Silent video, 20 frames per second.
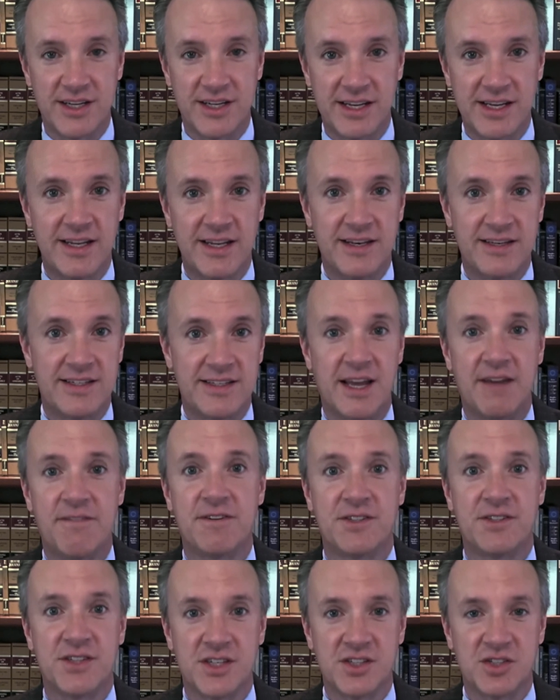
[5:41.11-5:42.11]
in
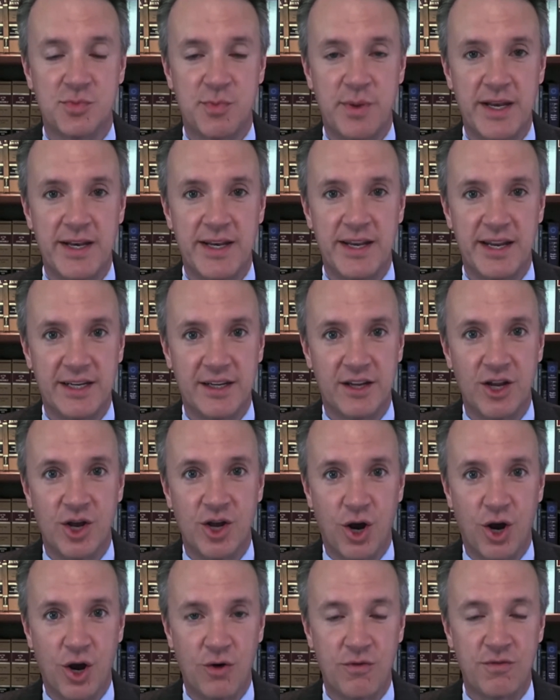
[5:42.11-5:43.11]
deficit spending
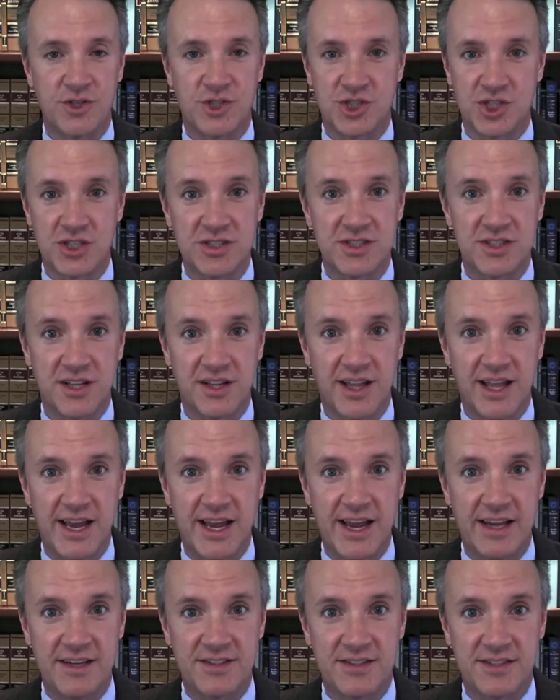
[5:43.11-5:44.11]
over just the
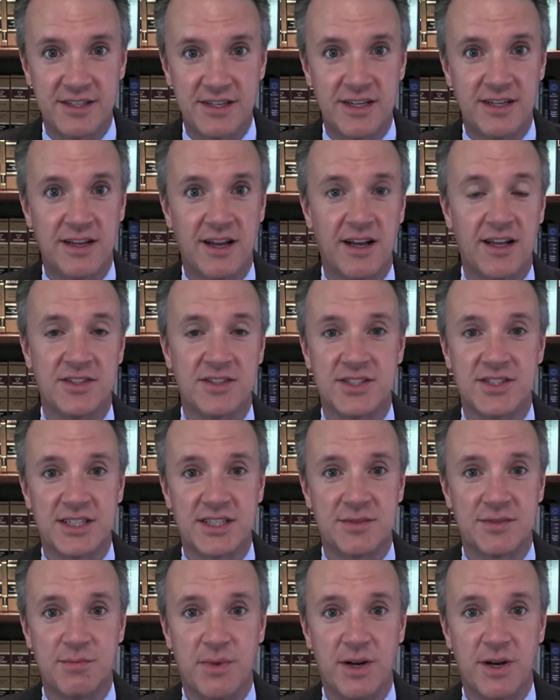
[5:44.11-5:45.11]
last
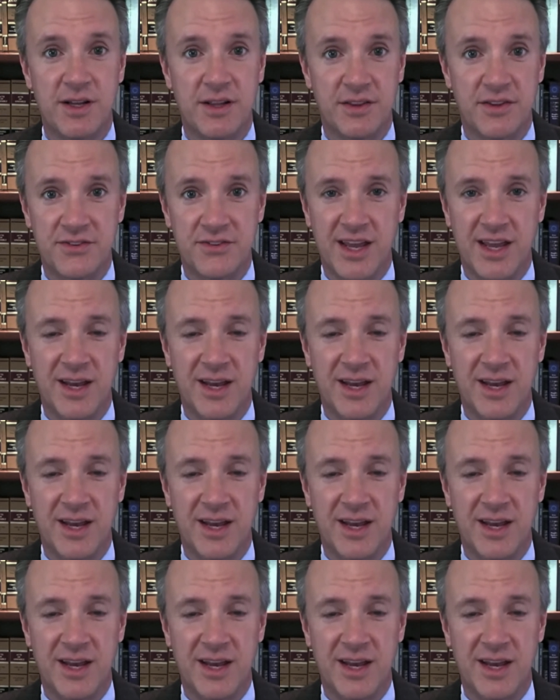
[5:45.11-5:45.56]
6 months,